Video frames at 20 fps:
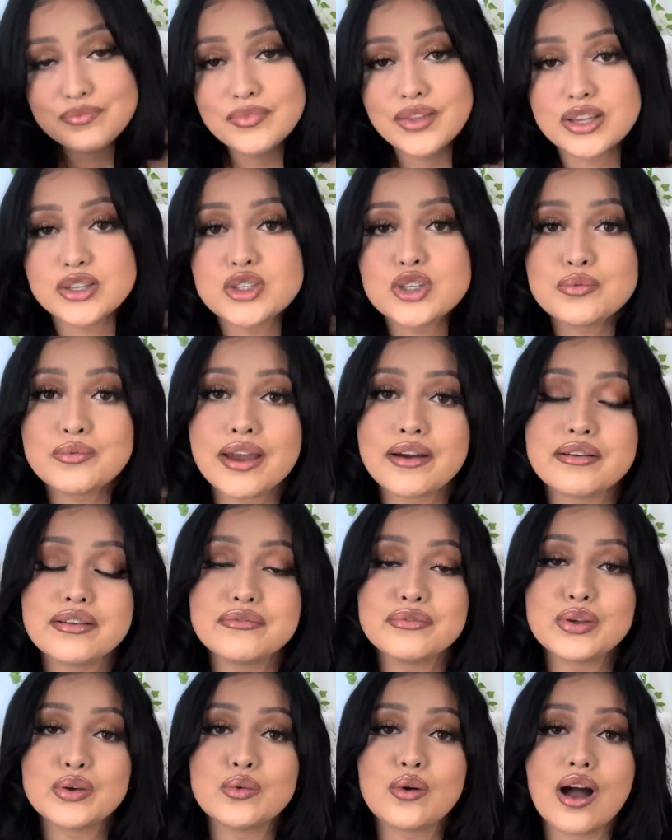do my
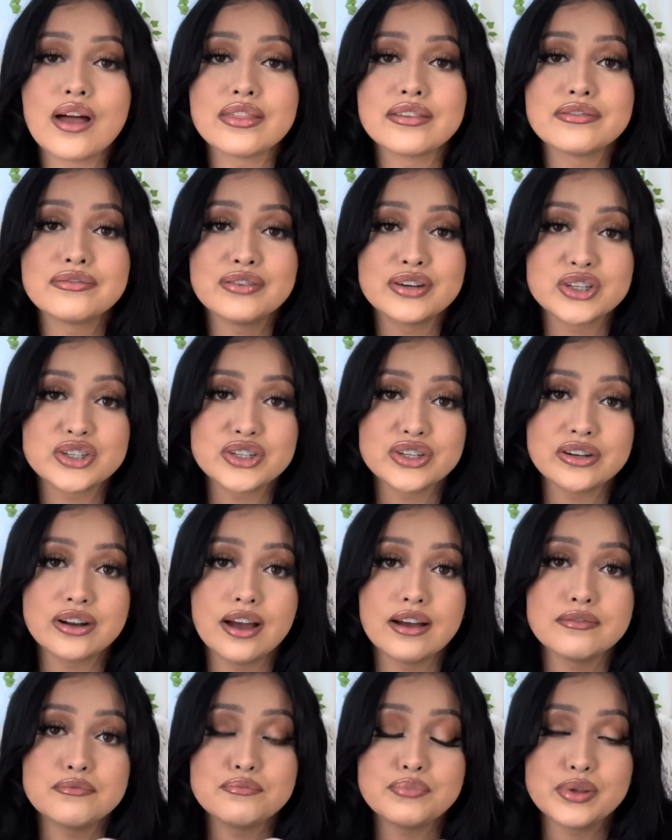review on the function
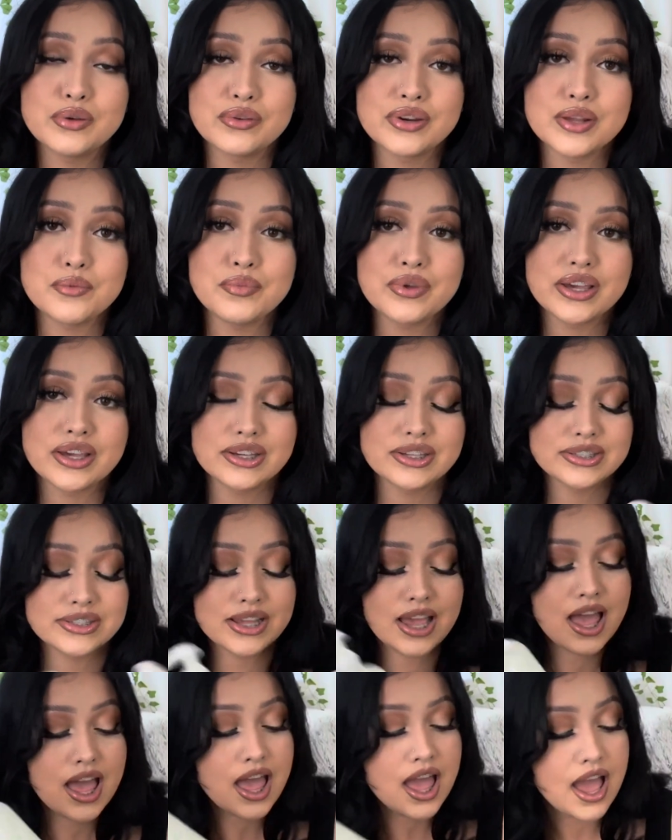of beauty because
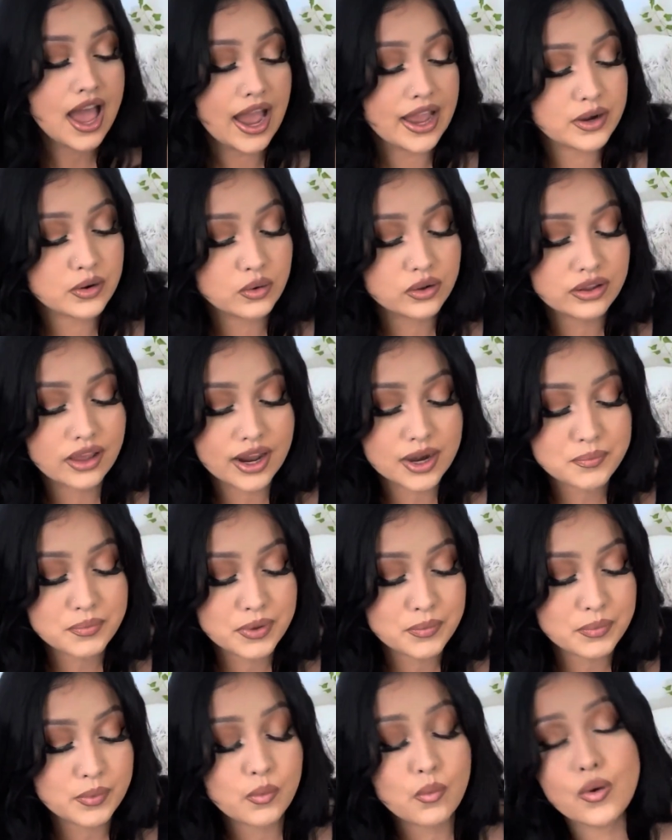I know a lot of
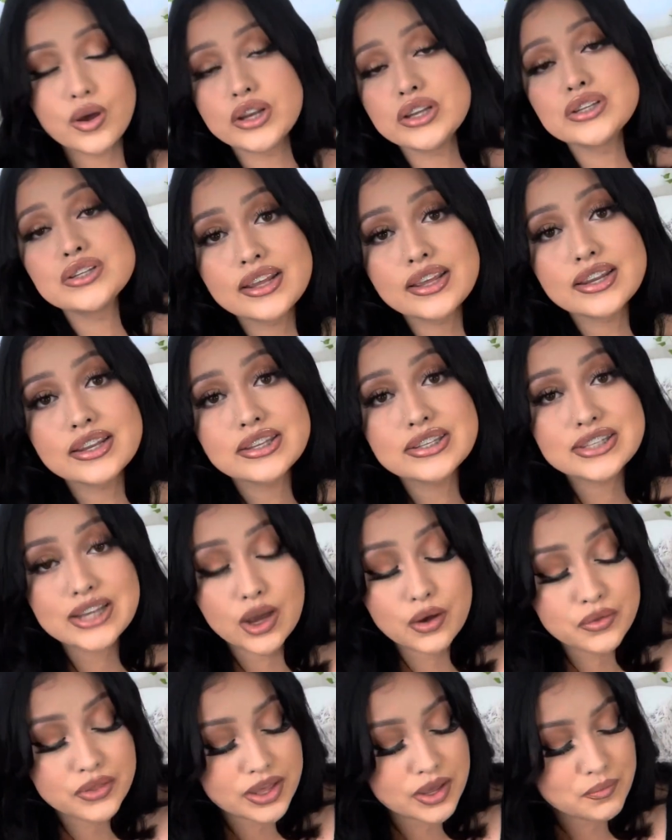people wanted to
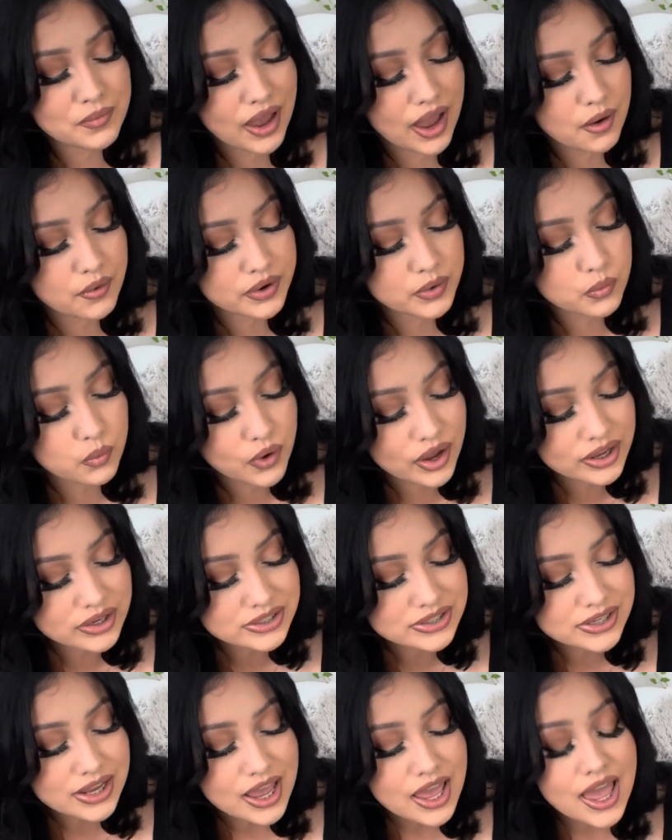tell them how it
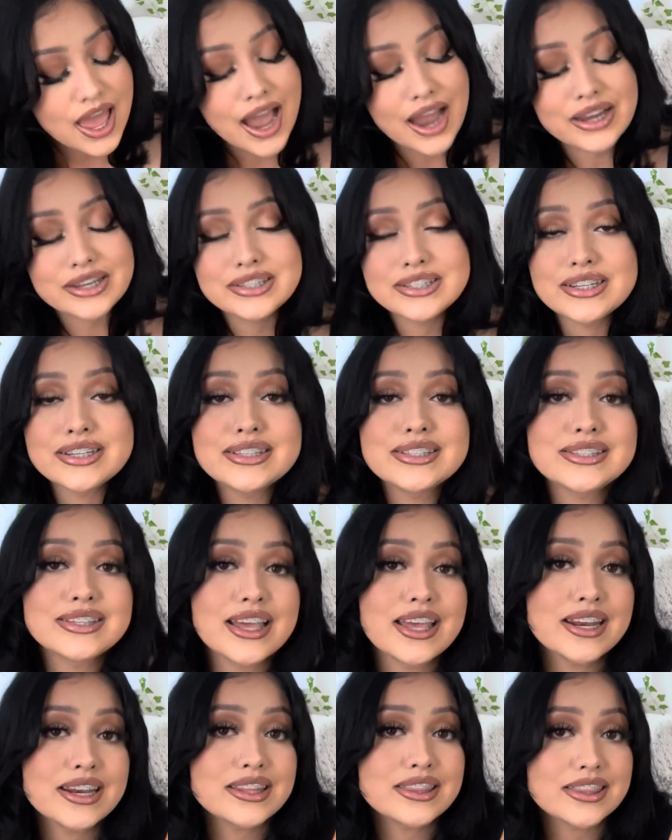went. I didn't say
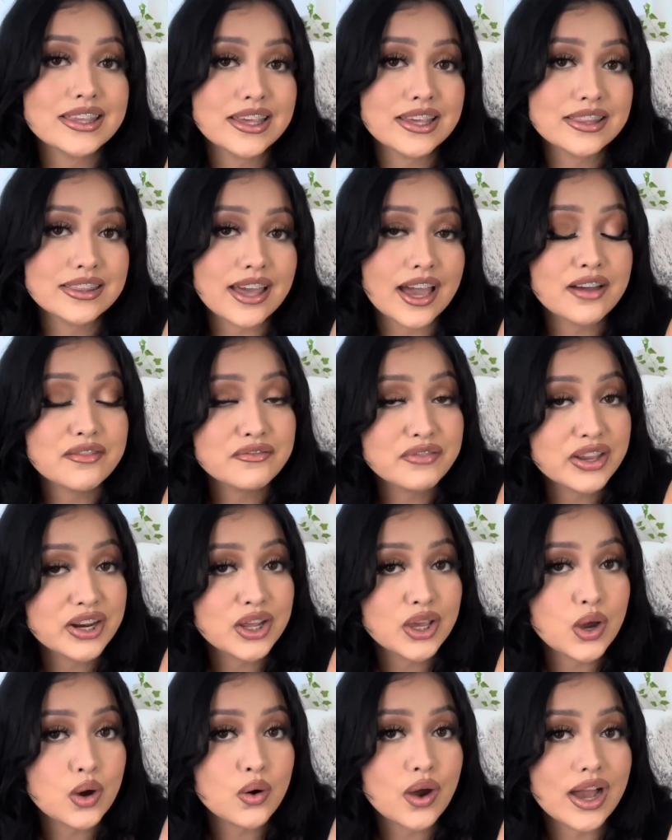anything that
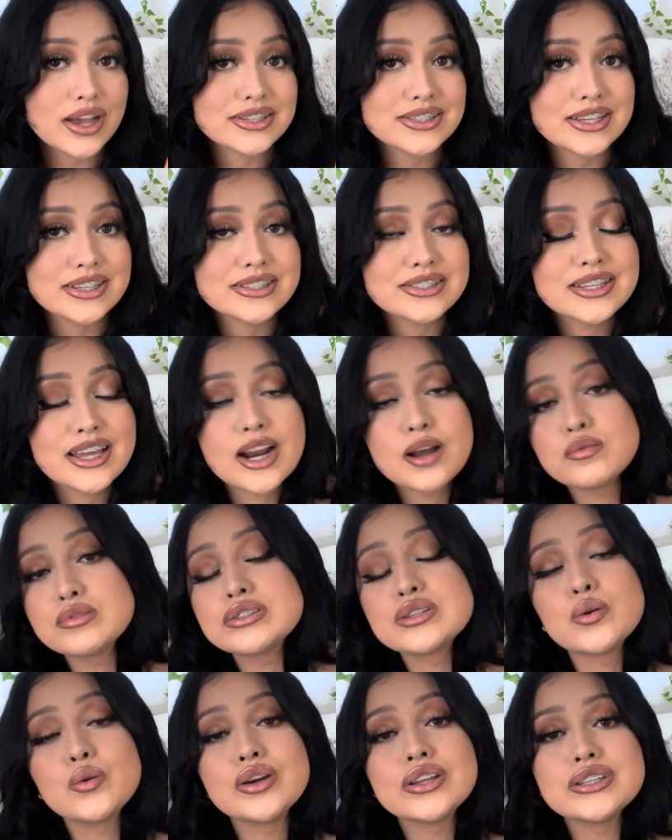video, as I said I was
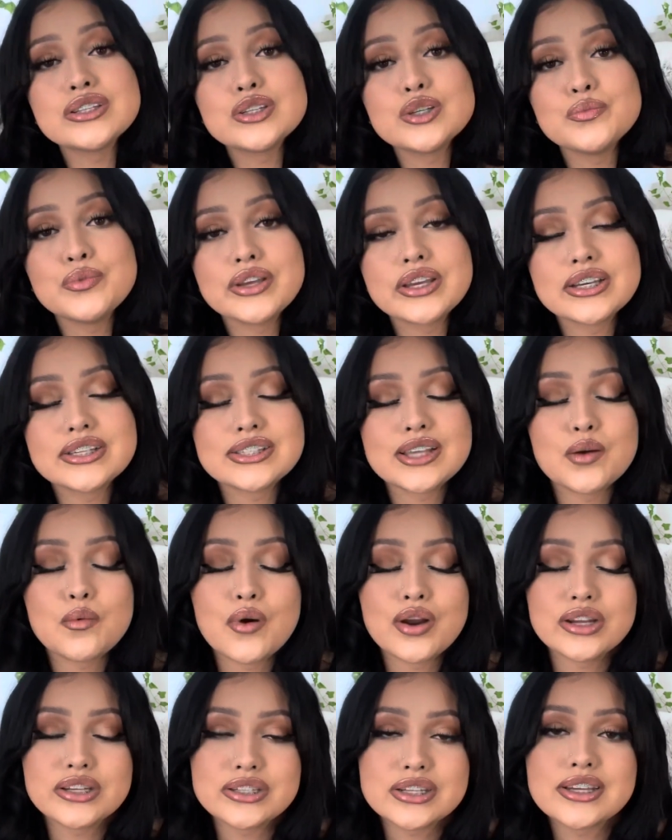going to, because I
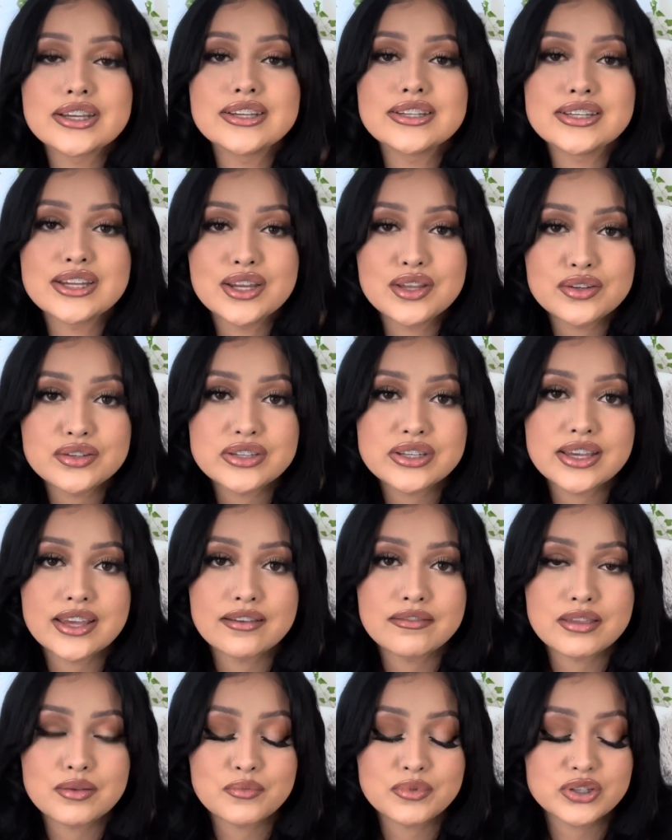wanted to continue to give
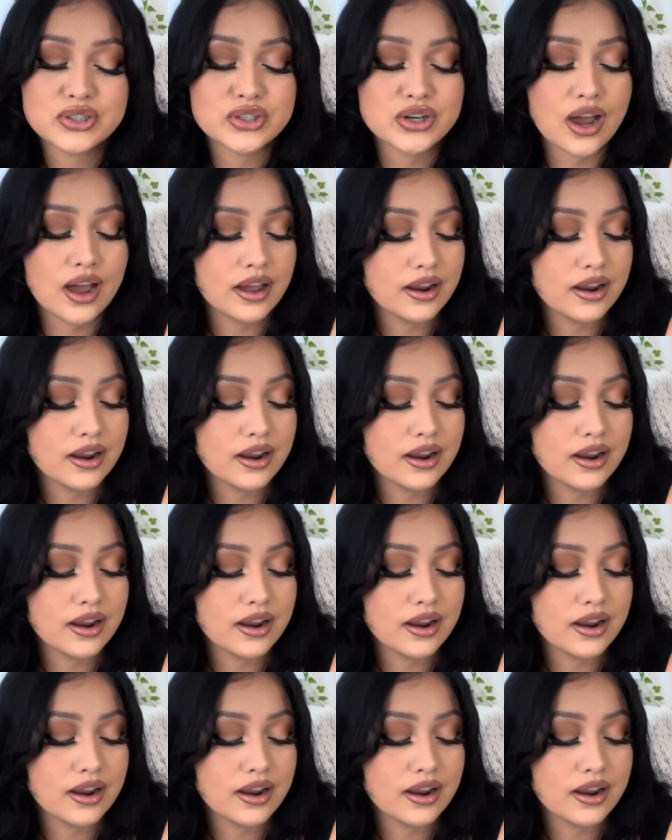them a shot.